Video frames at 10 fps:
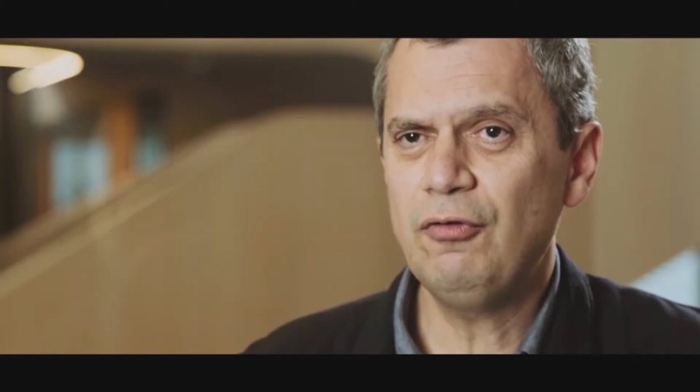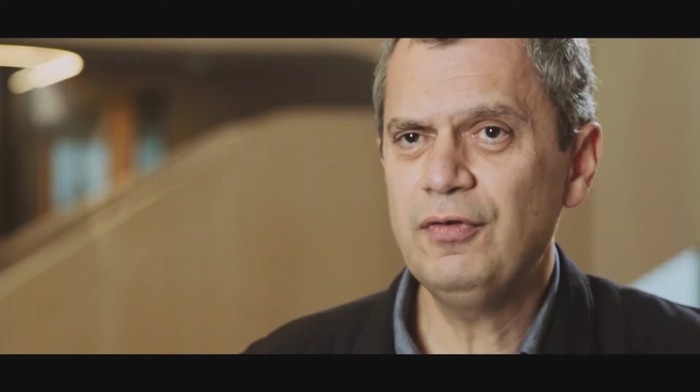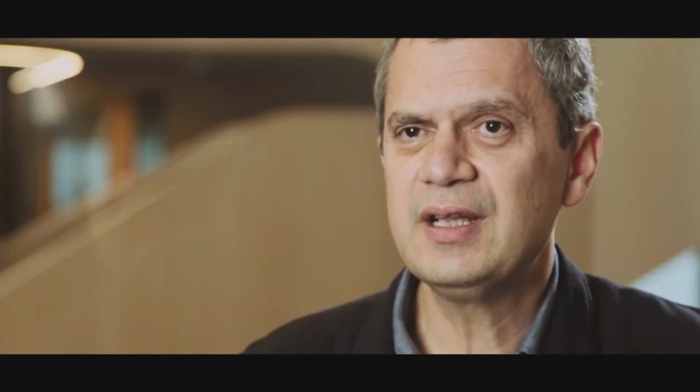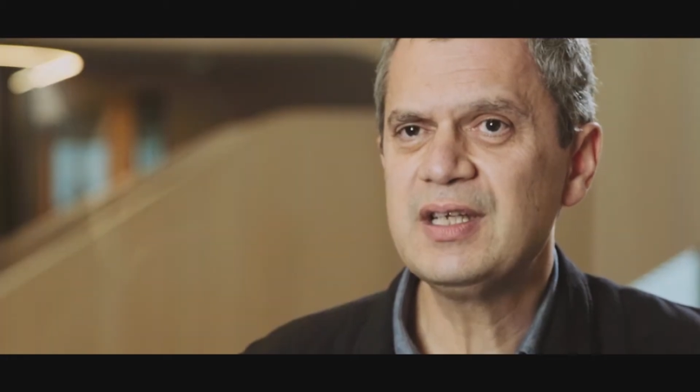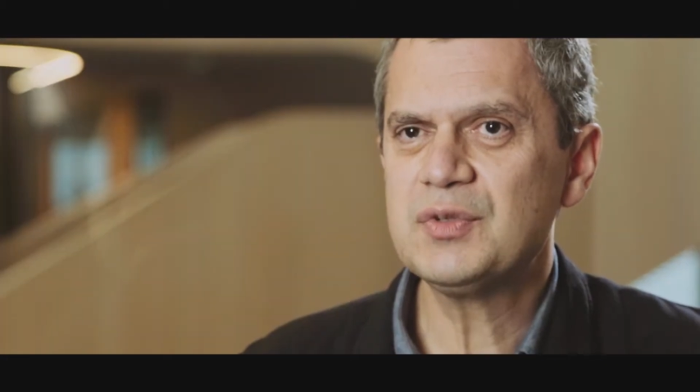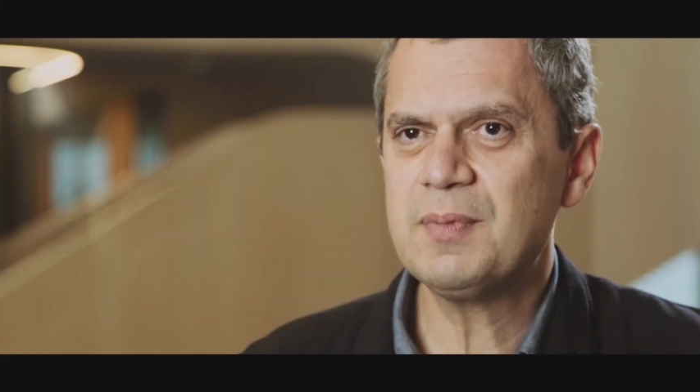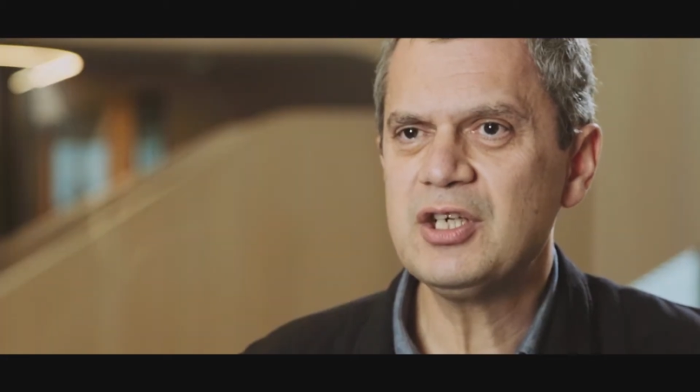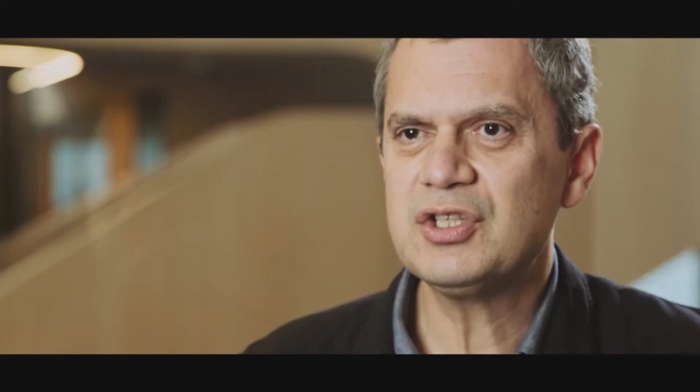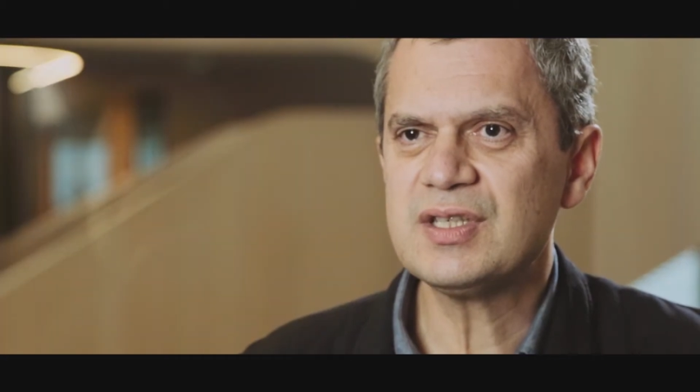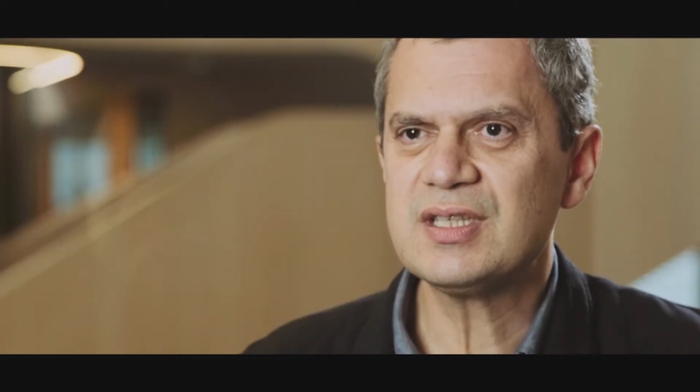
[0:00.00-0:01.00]
Often these
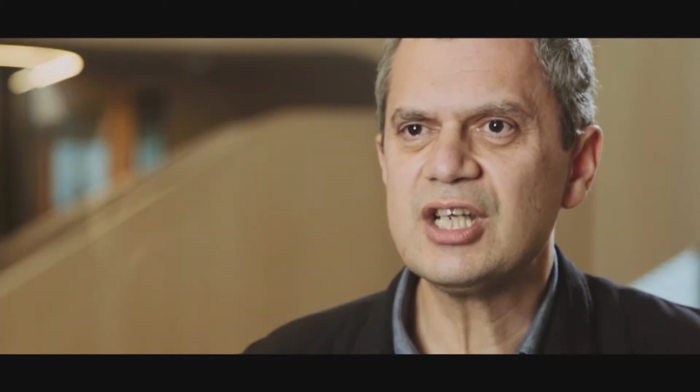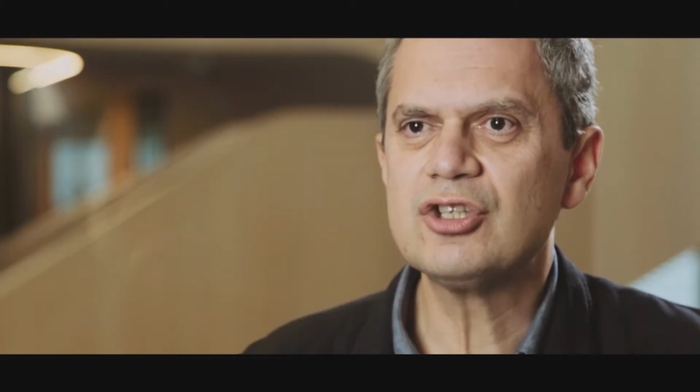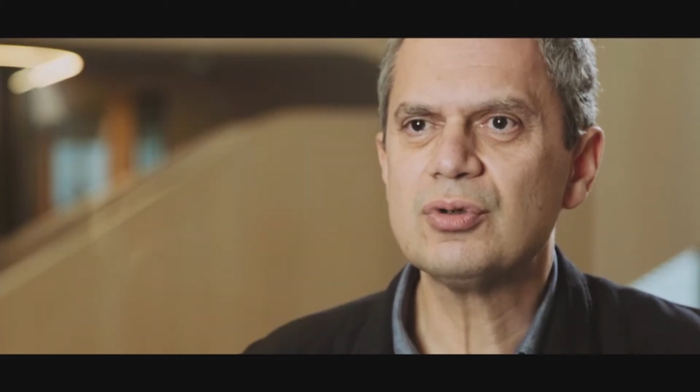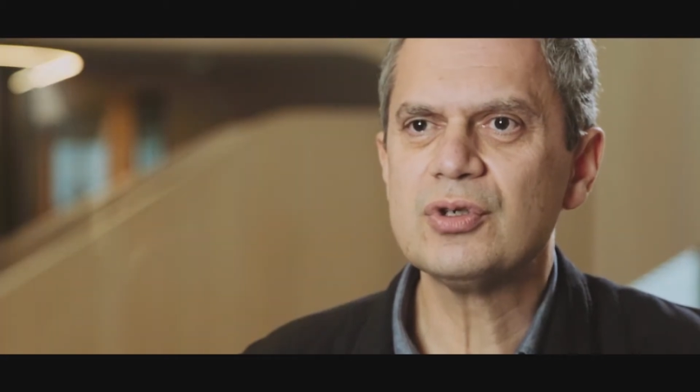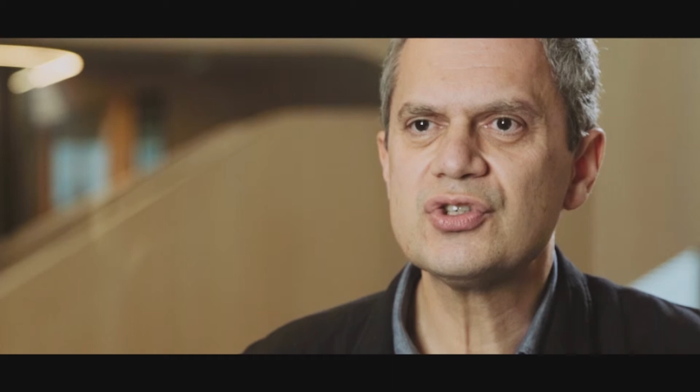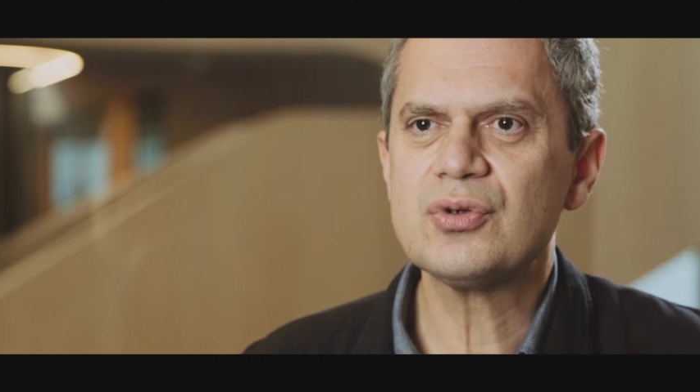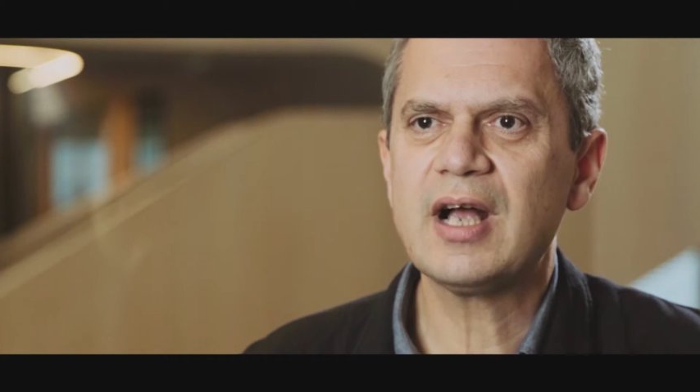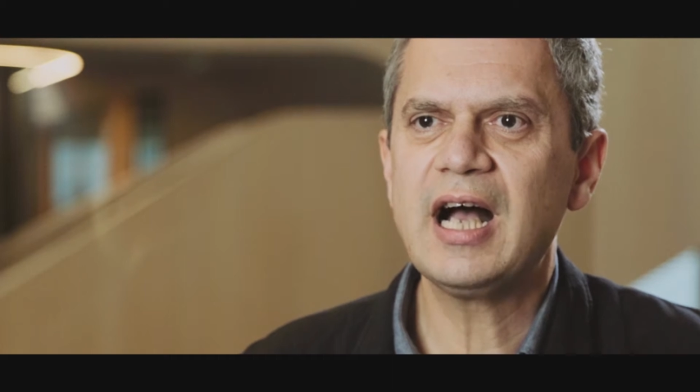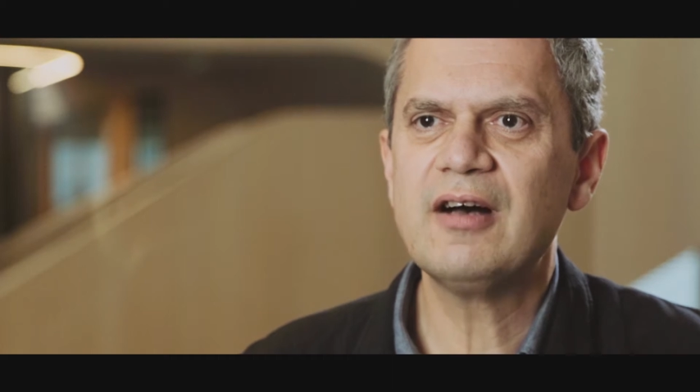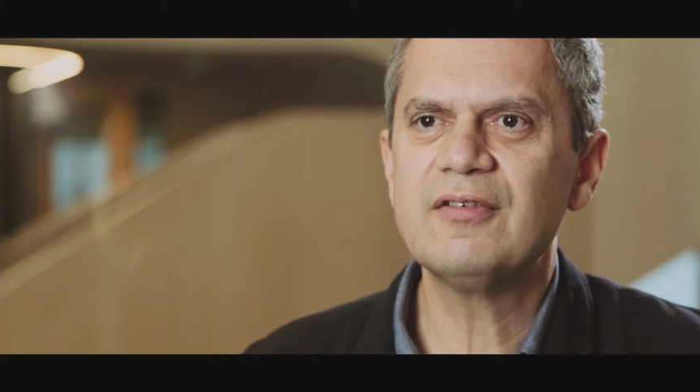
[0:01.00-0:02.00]
patients tend to
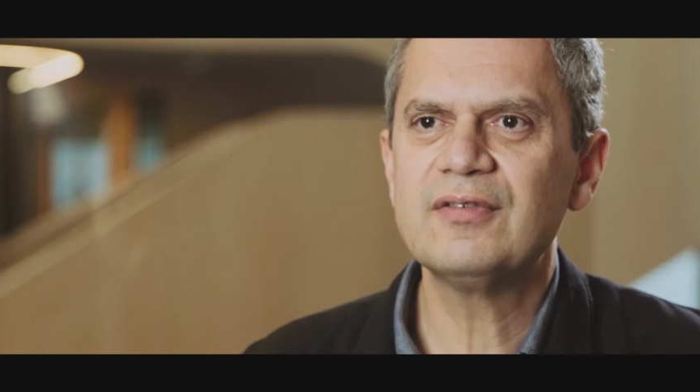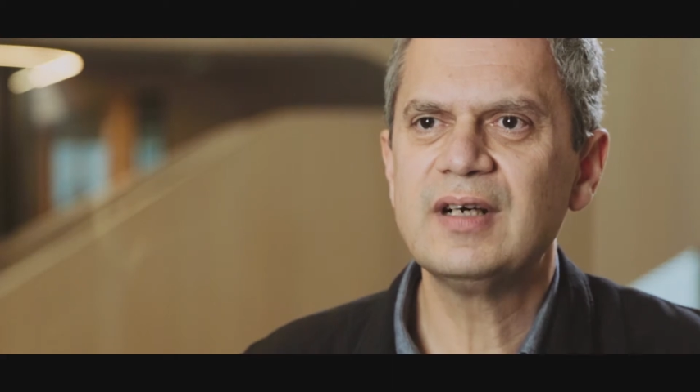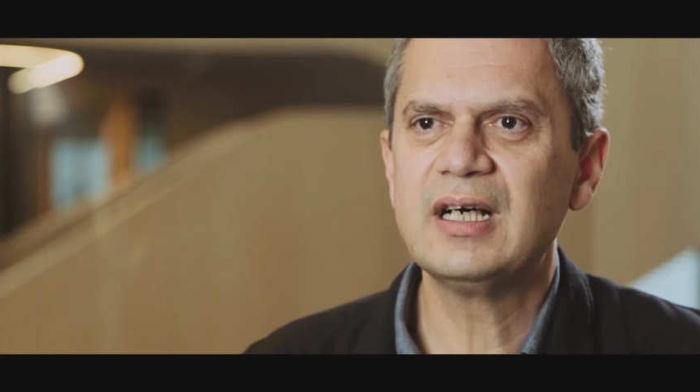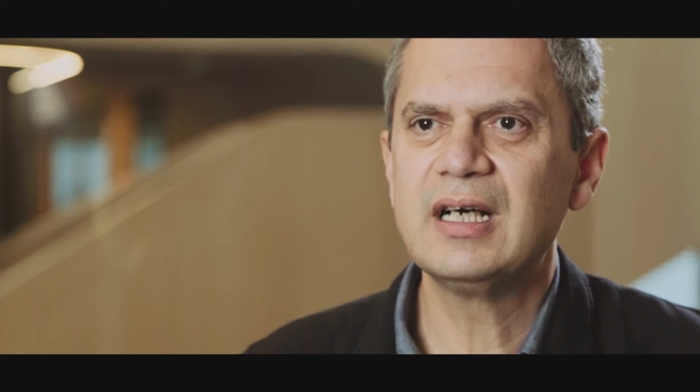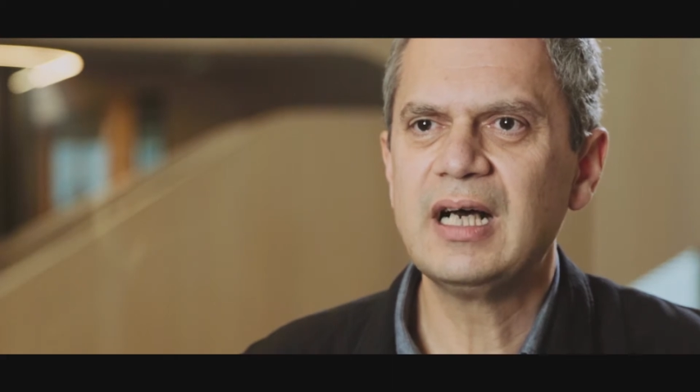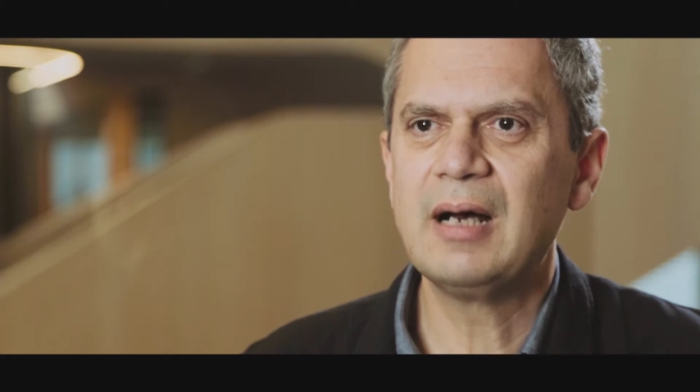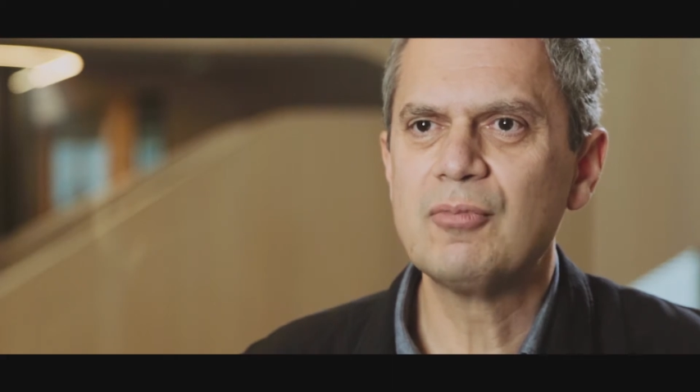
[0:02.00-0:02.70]
also have uh,